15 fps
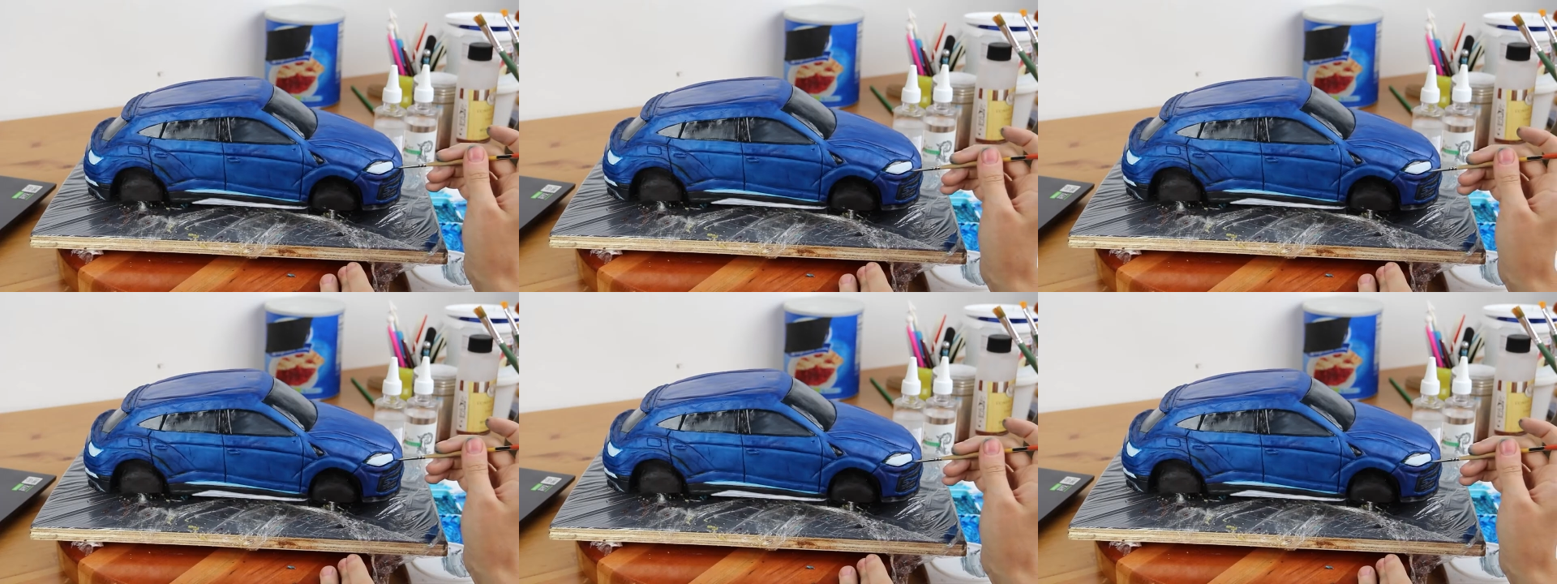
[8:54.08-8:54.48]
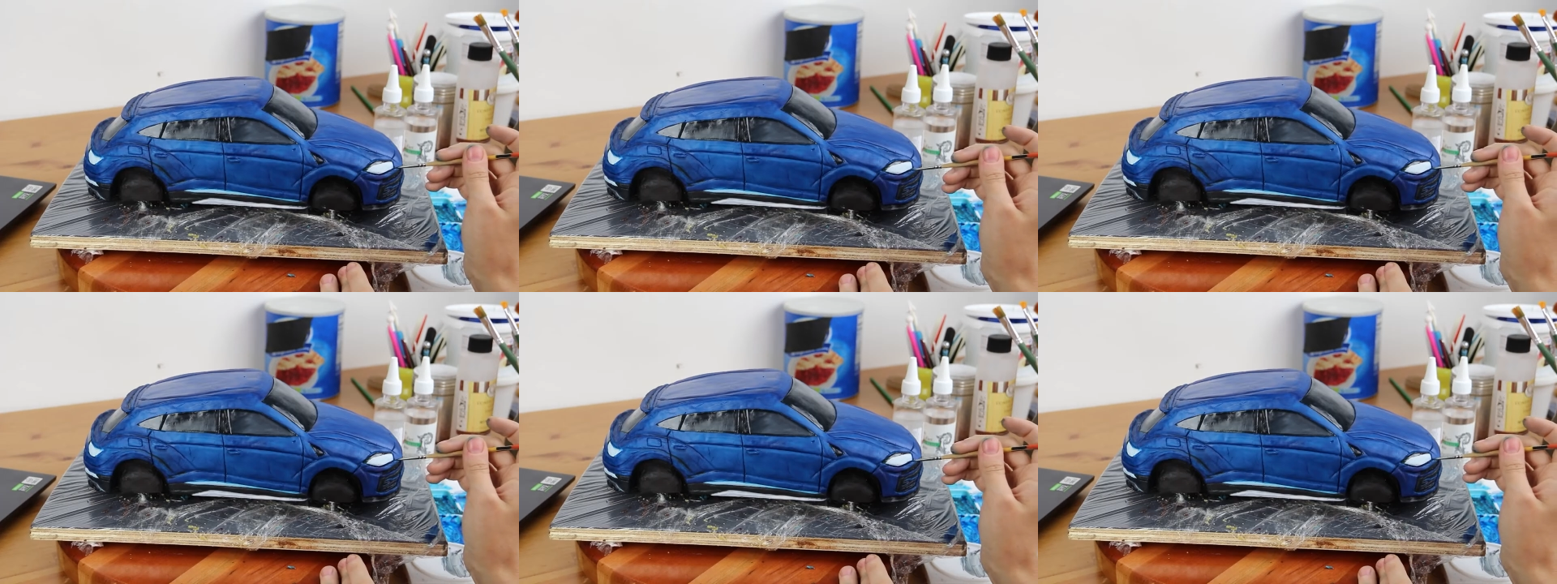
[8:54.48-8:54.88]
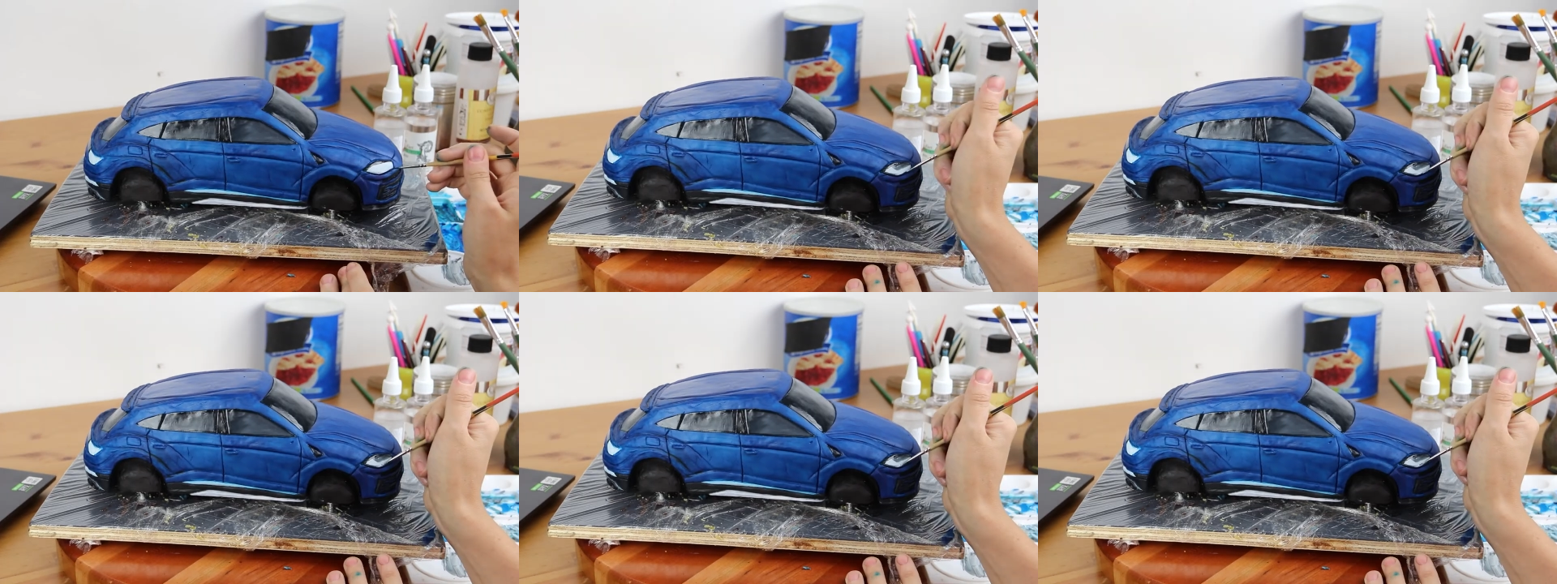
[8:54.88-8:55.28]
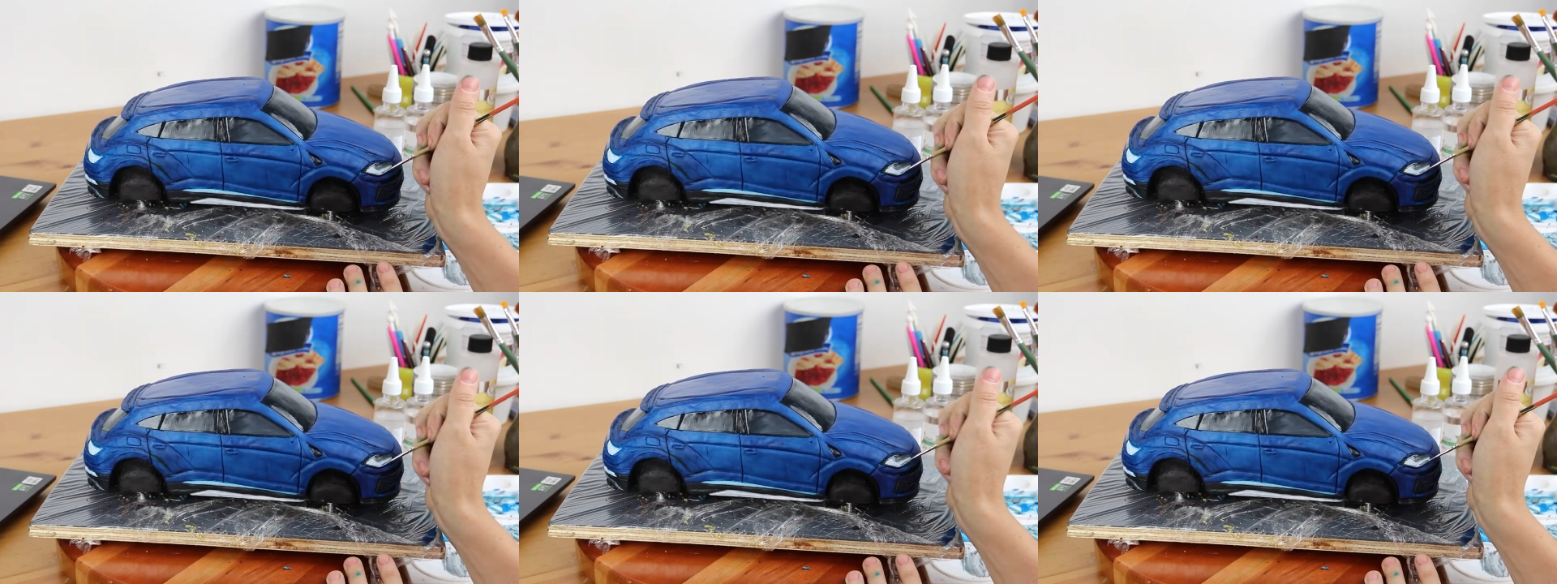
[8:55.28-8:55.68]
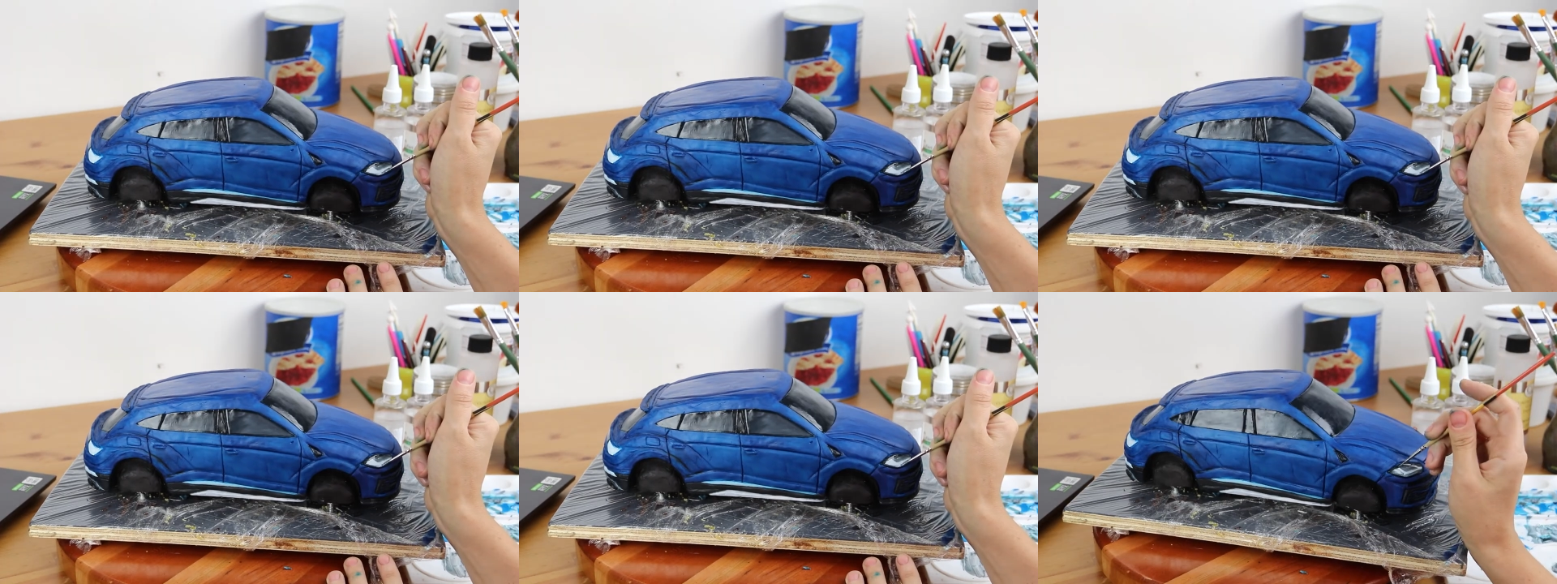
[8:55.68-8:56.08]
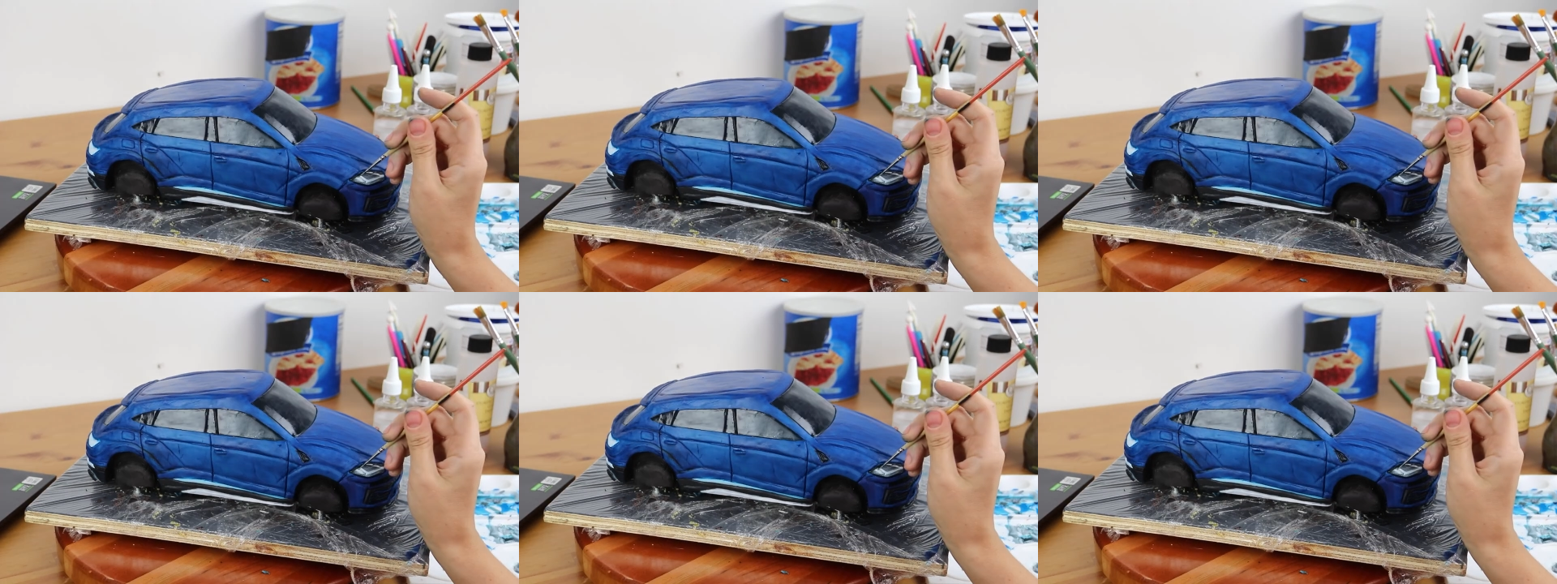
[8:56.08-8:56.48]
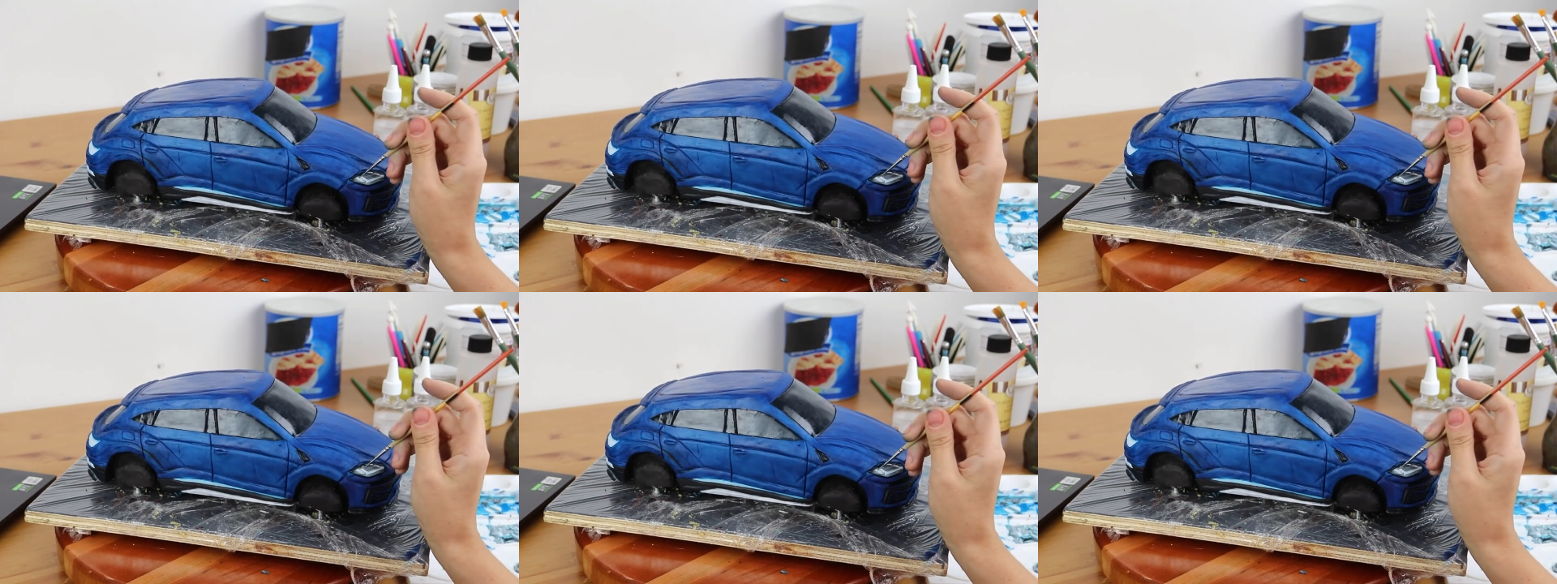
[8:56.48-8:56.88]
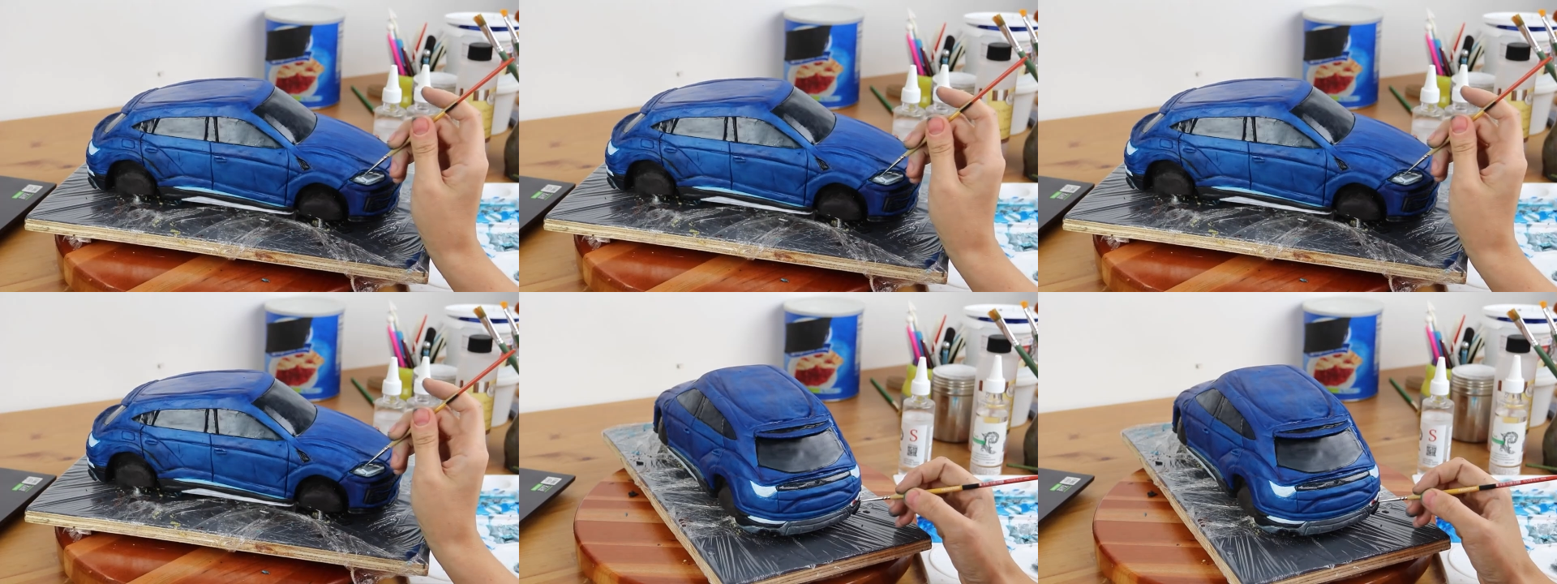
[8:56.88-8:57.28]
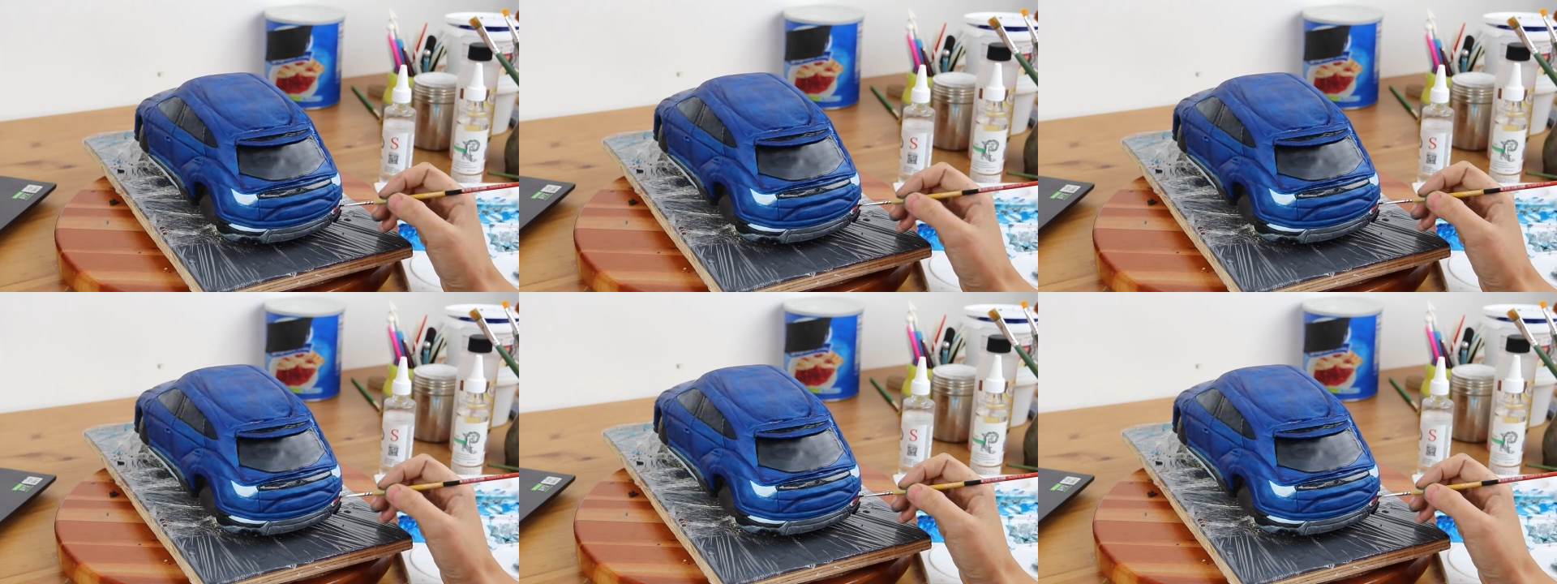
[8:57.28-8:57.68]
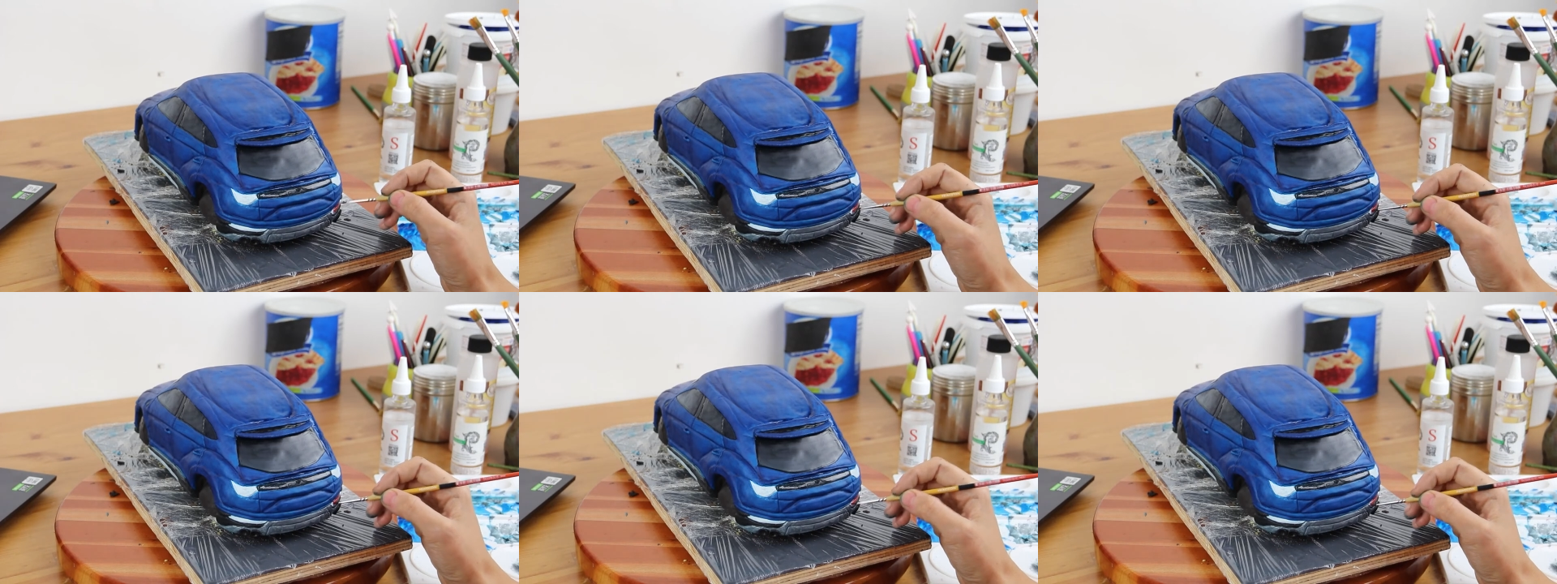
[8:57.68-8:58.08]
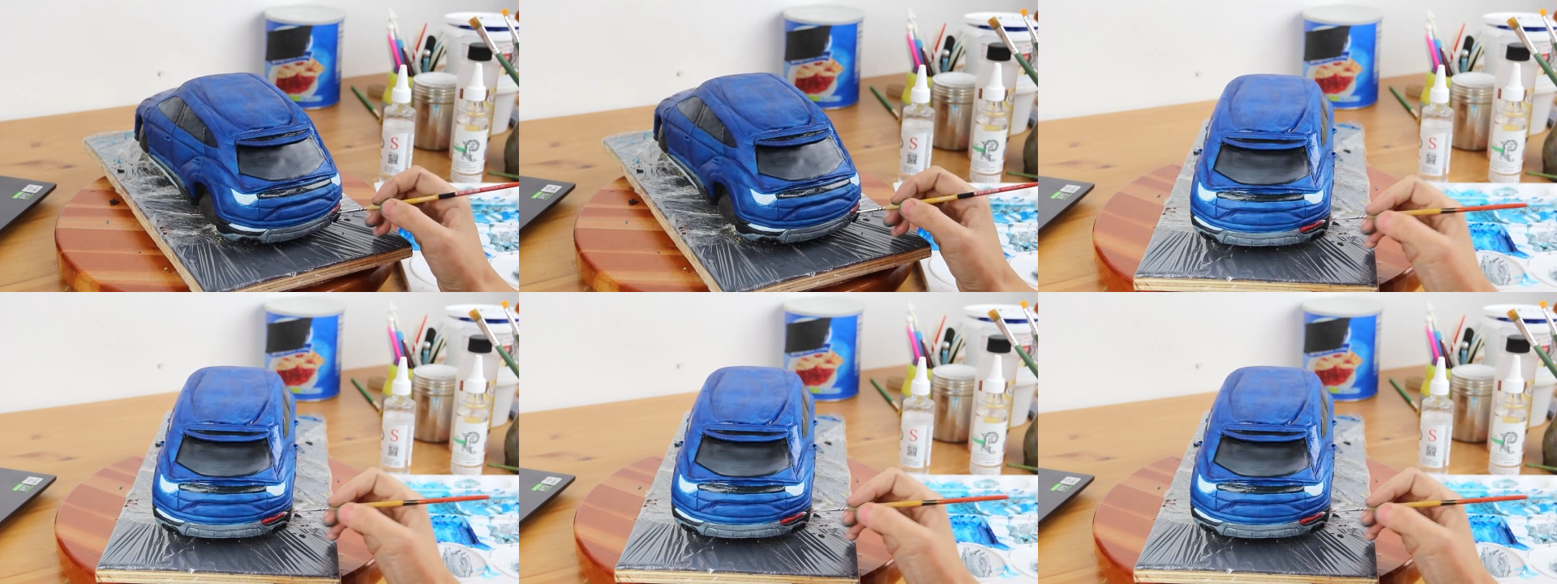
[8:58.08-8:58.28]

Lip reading: (no speaker visible)